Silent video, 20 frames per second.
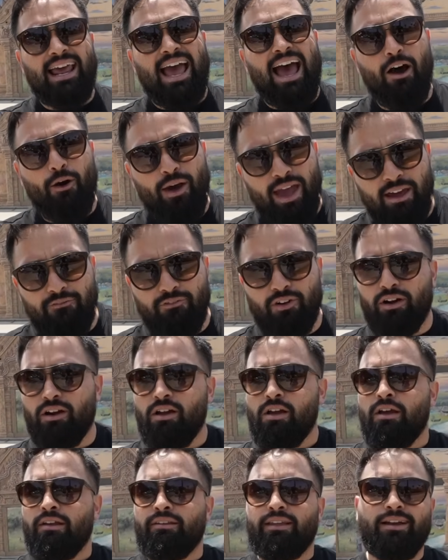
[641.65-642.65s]
However,
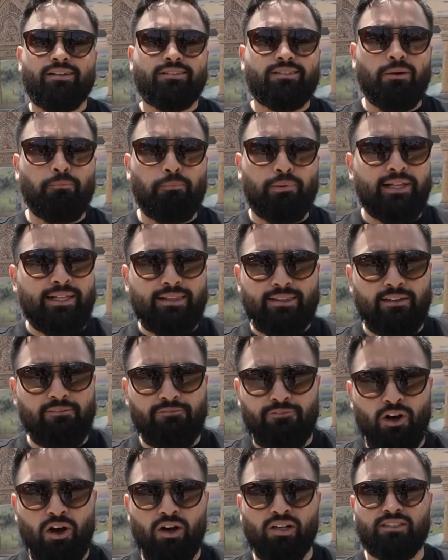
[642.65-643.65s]
that is completely
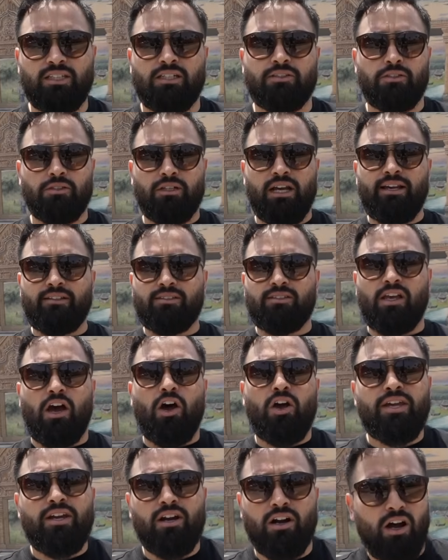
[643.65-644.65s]
false. As you guys
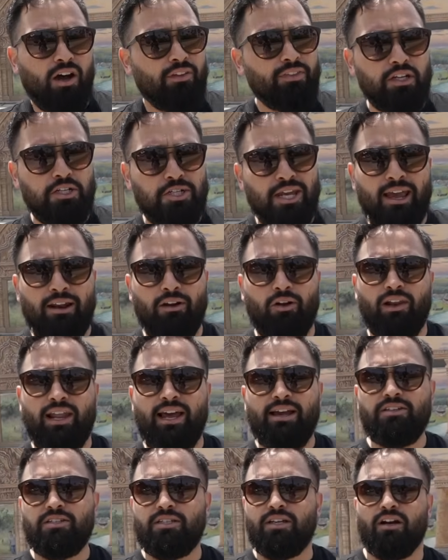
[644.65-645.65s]
saw here on the channel
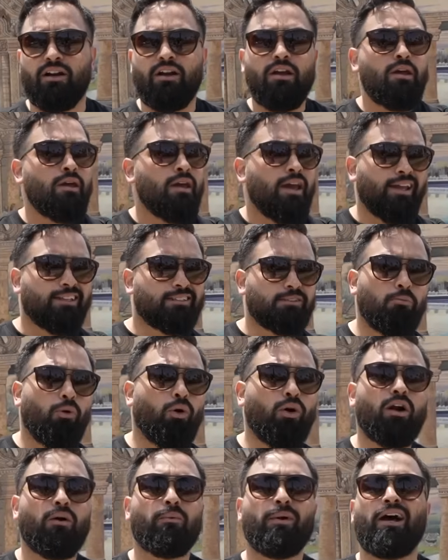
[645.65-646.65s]
last year, it's
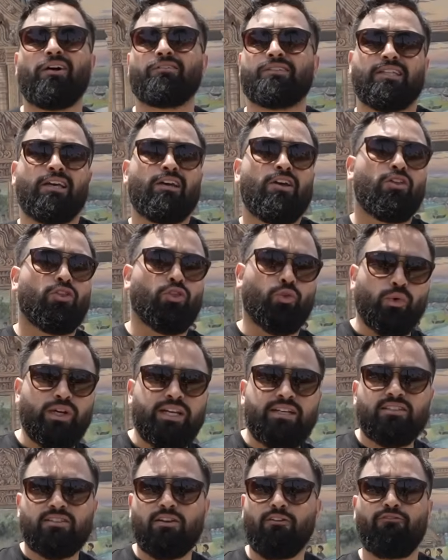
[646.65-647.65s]
more around
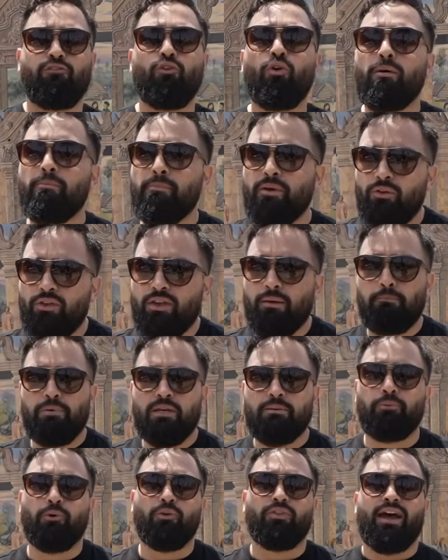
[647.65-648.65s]
3 to 4 million
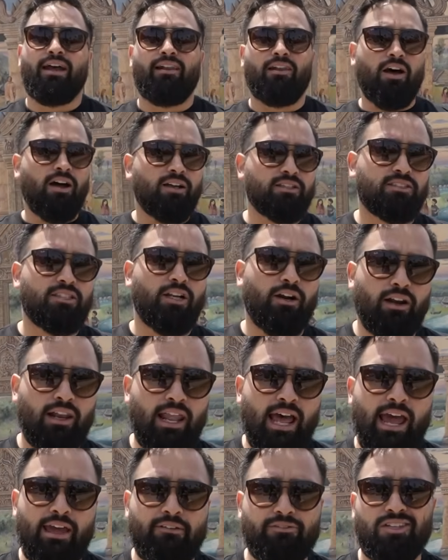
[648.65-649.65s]
people that lost their
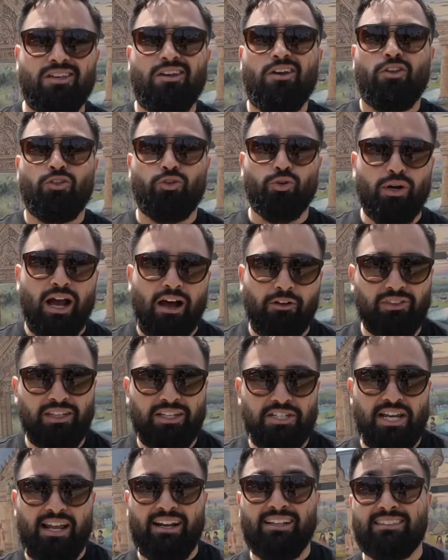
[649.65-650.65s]
lives throughout the
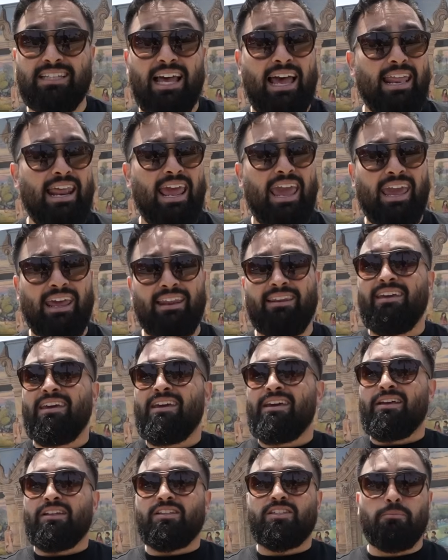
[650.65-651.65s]
genocide. And
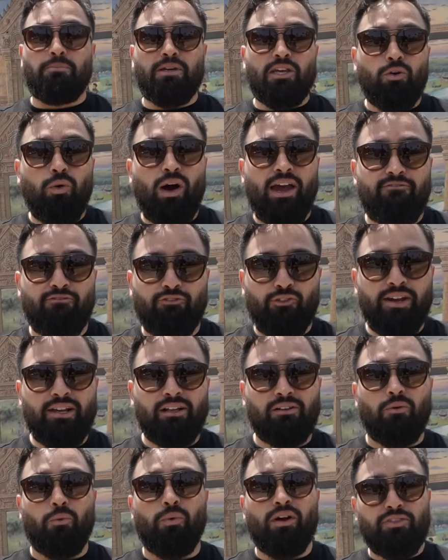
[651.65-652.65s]
to be quite
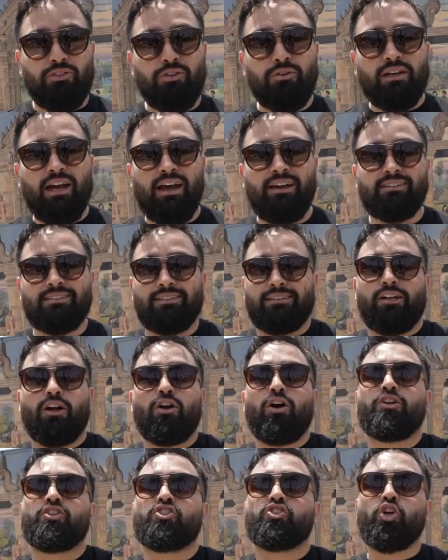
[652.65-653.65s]
frank with you guys, there
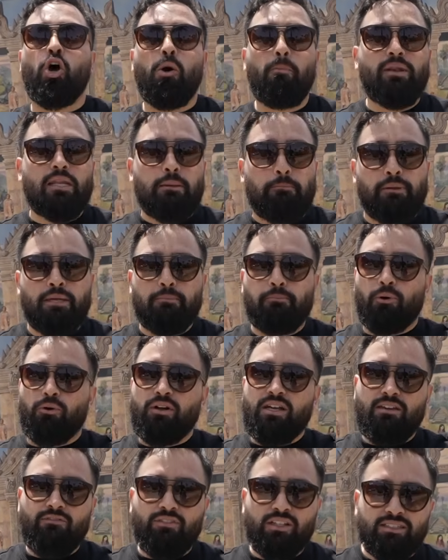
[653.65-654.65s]
are so many people
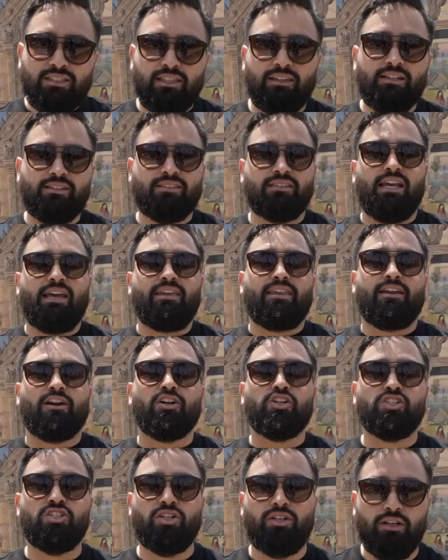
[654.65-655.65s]
even to this day that
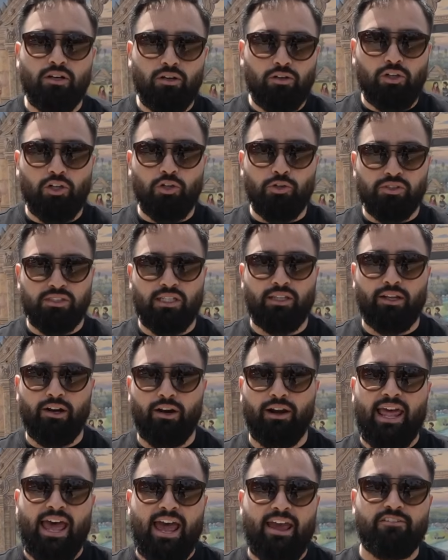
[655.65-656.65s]
are still losing
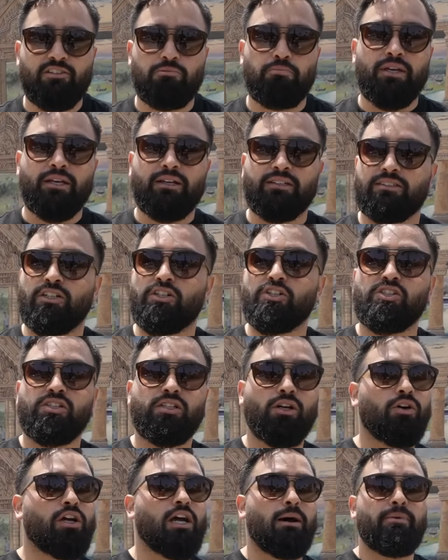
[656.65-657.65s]
their lives because they're
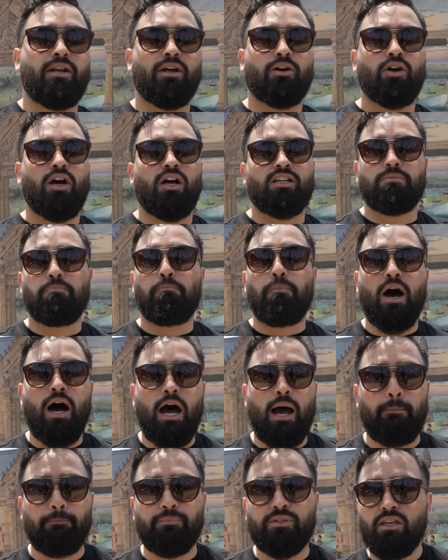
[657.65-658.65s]
still coming across
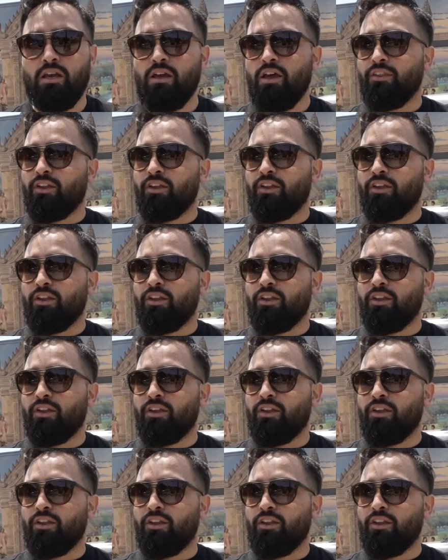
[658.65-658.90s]
bombs.